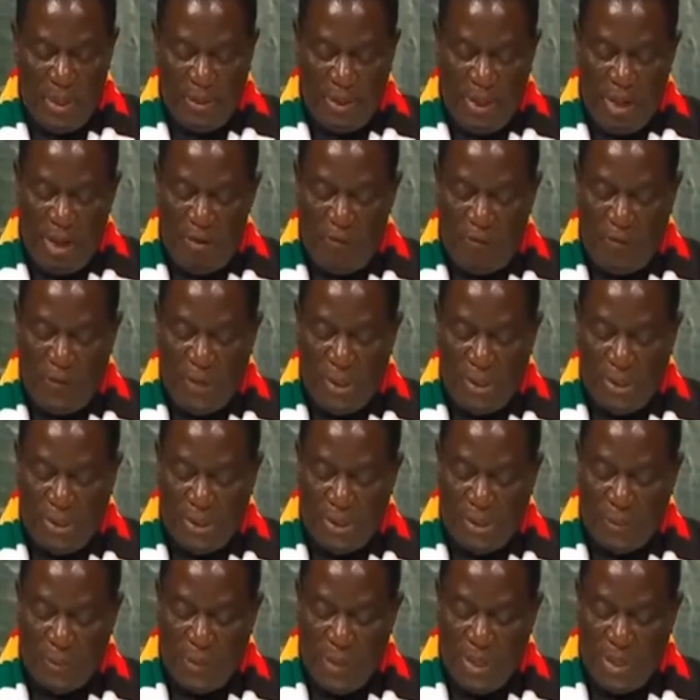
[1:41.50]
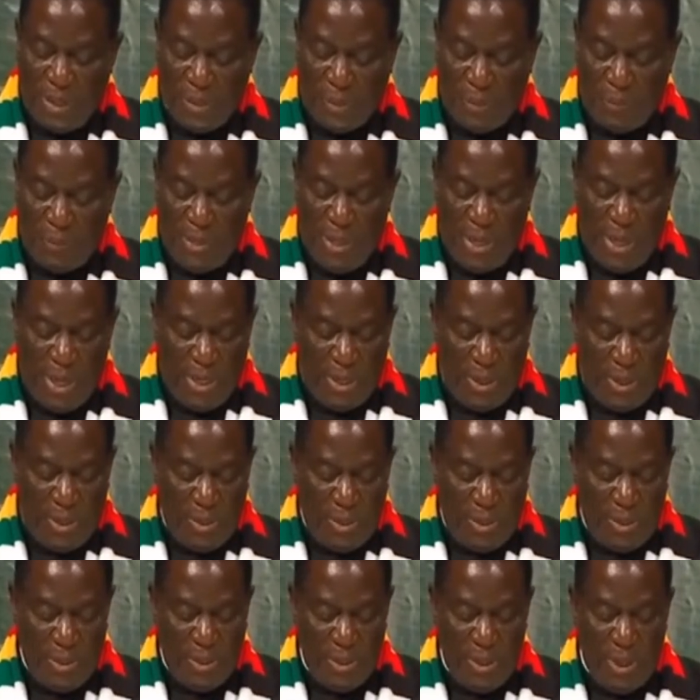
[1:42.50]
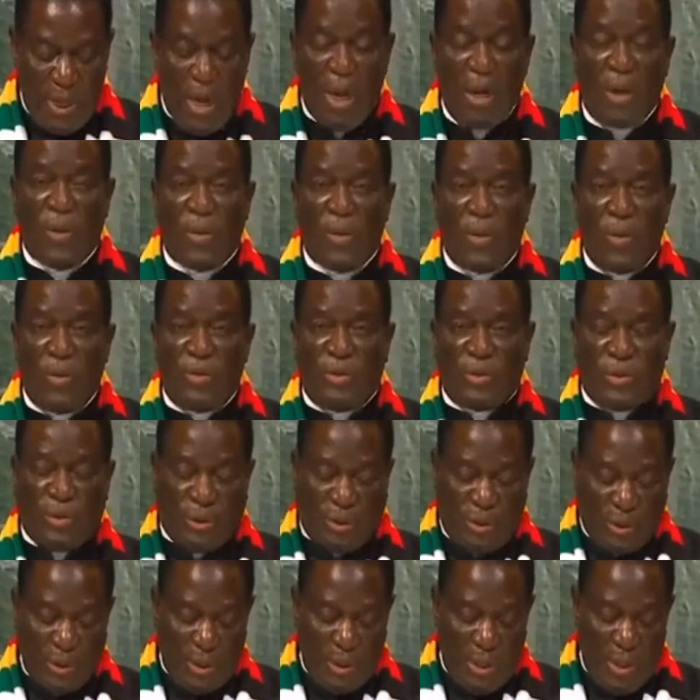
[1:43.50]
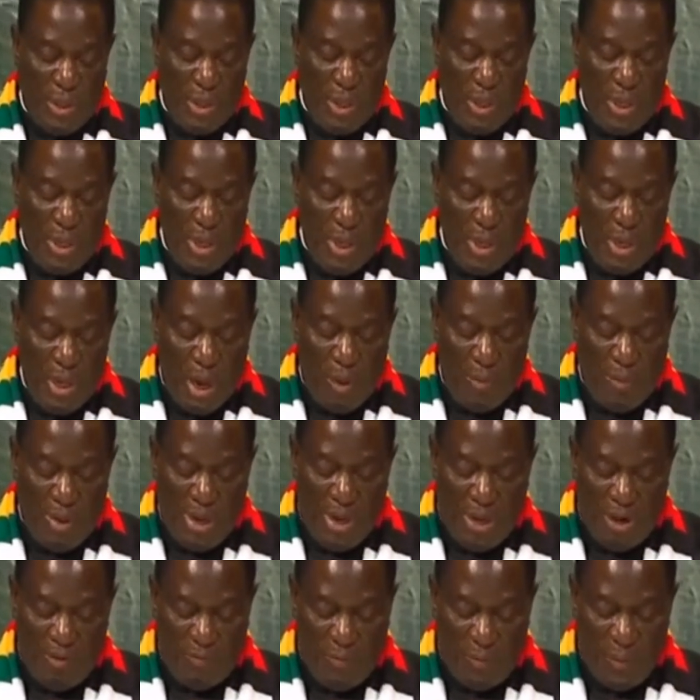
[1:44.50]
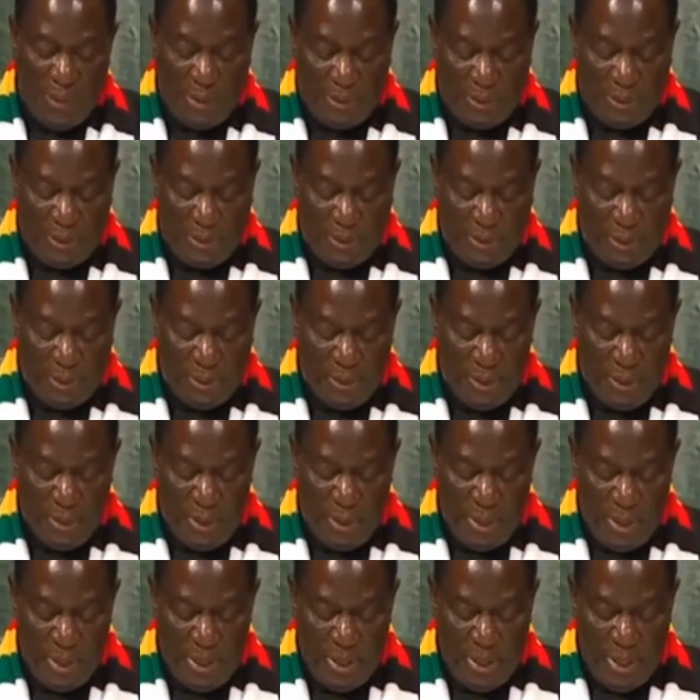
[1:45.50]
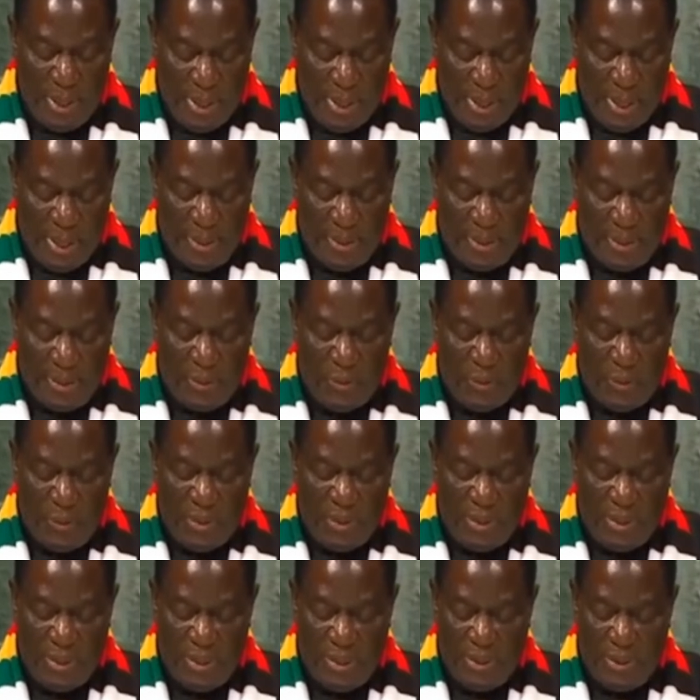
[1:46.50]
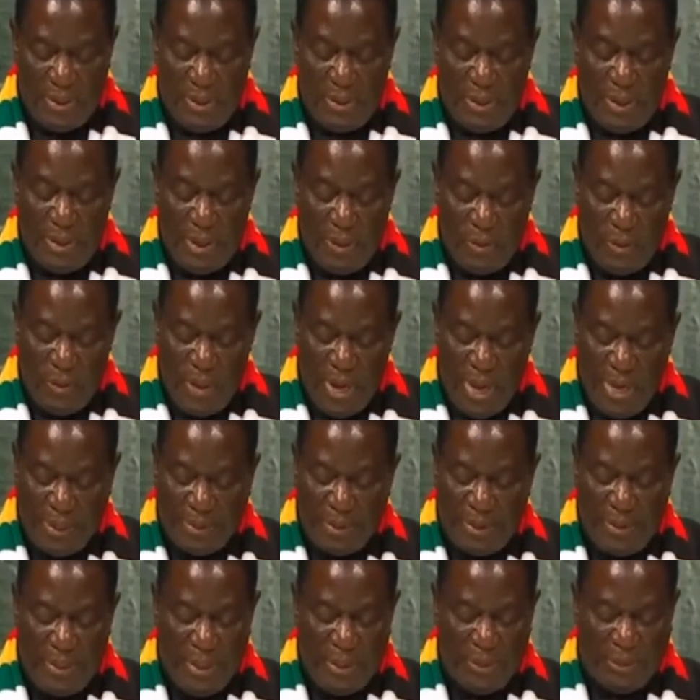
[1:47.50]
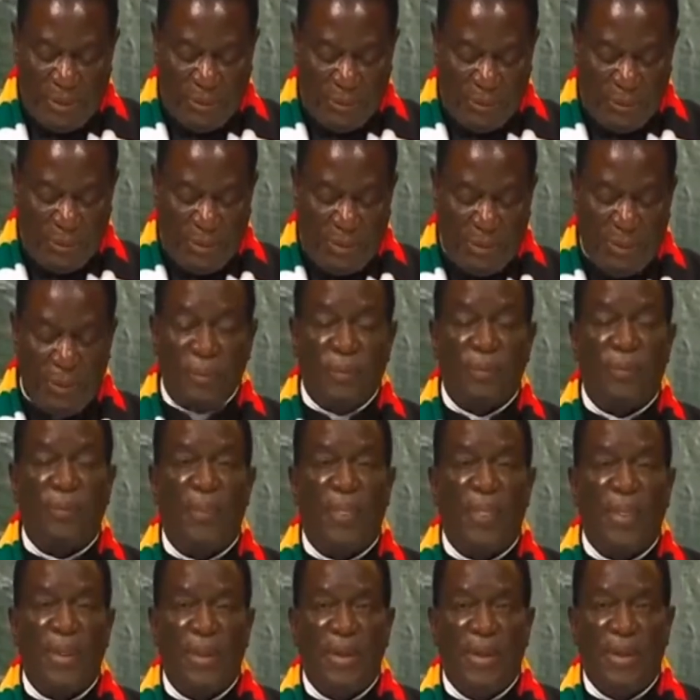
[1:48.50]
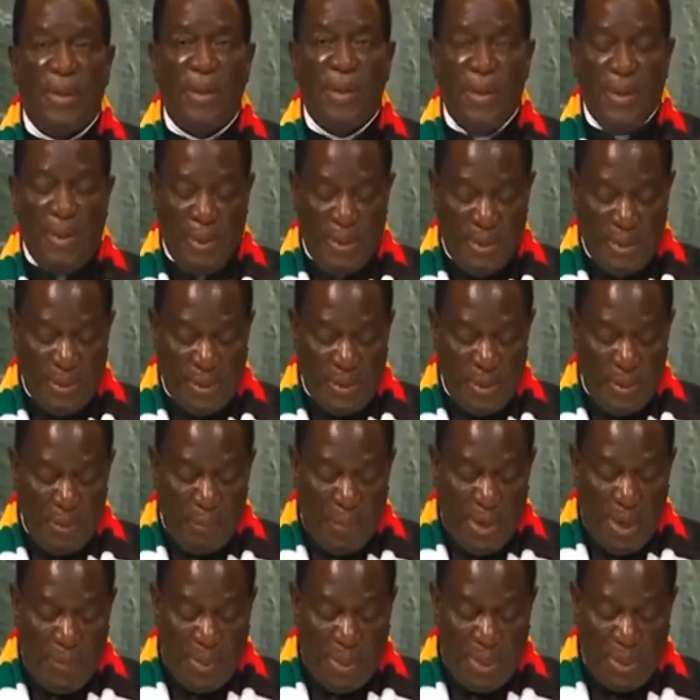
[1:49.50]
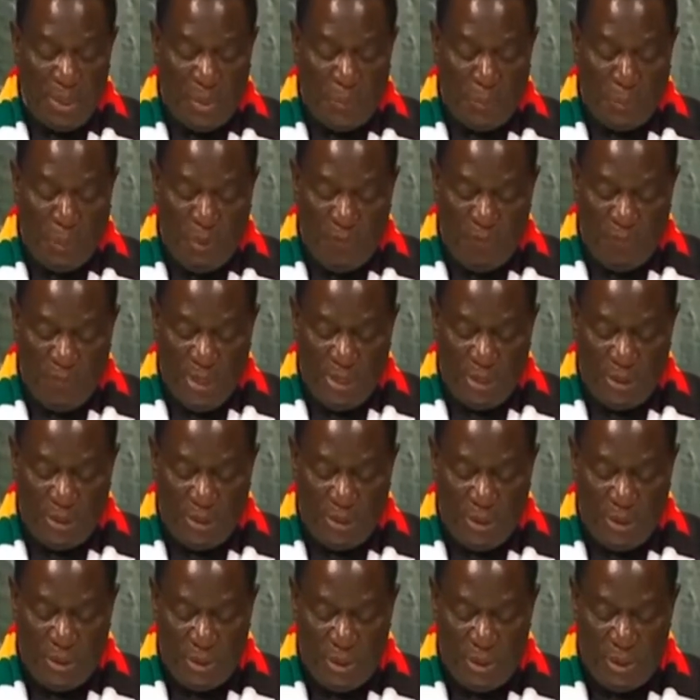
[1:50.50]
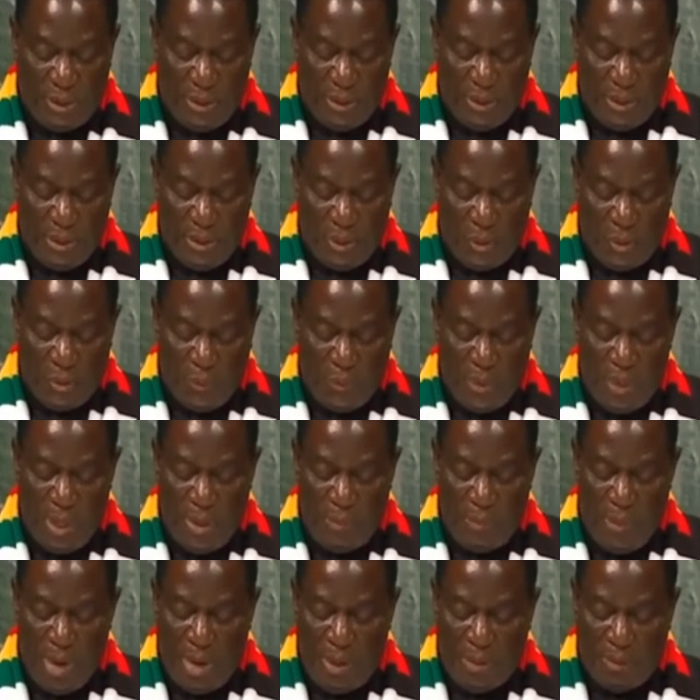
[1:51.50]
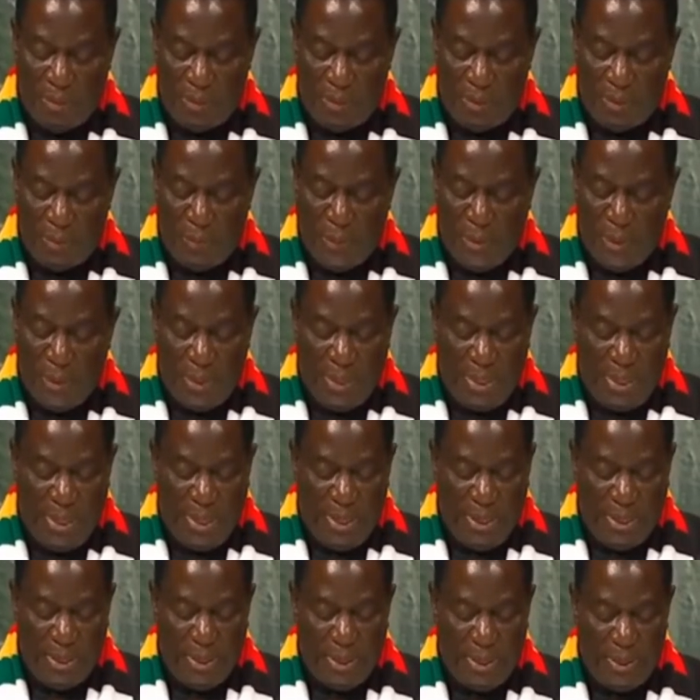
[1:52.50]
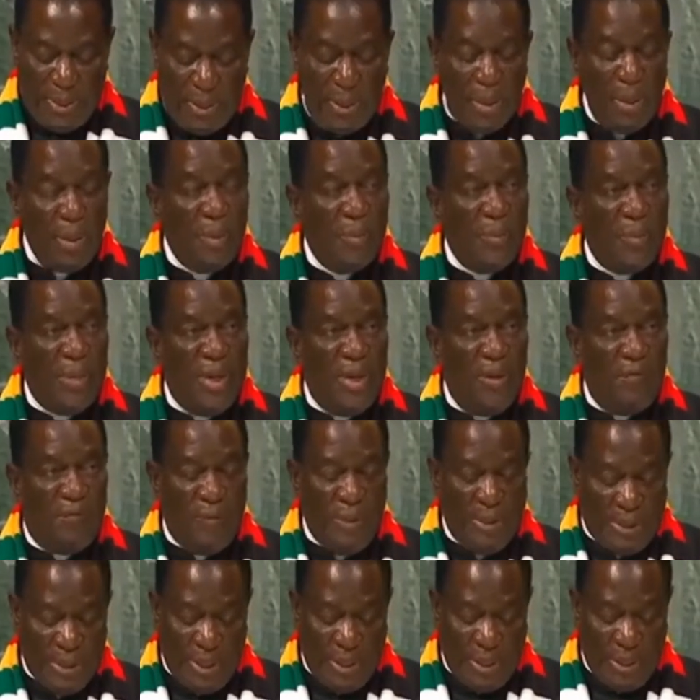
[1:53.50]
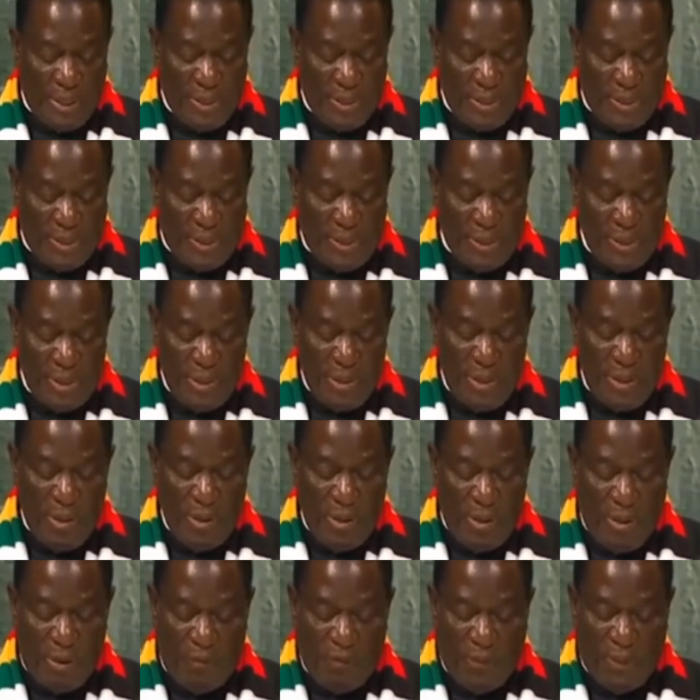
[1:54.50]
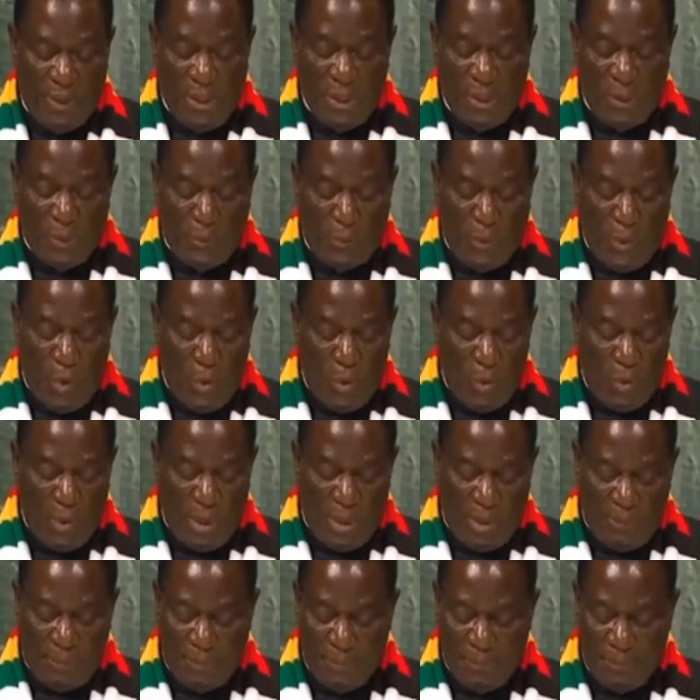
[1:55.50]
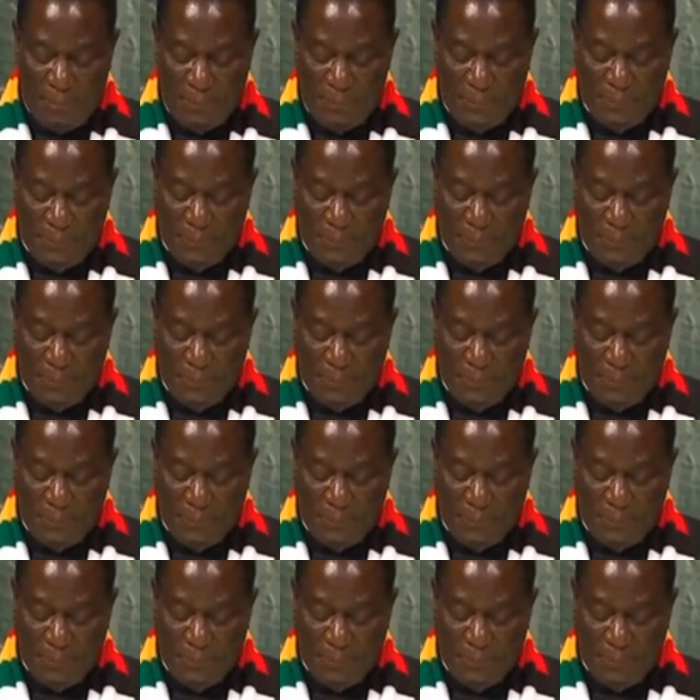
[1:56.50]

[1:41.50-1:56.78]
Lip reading: Their voices must be heard across our governments and within the United Nations. Zimbabwe is privileged to be among the pioneering beneficiaries of this program.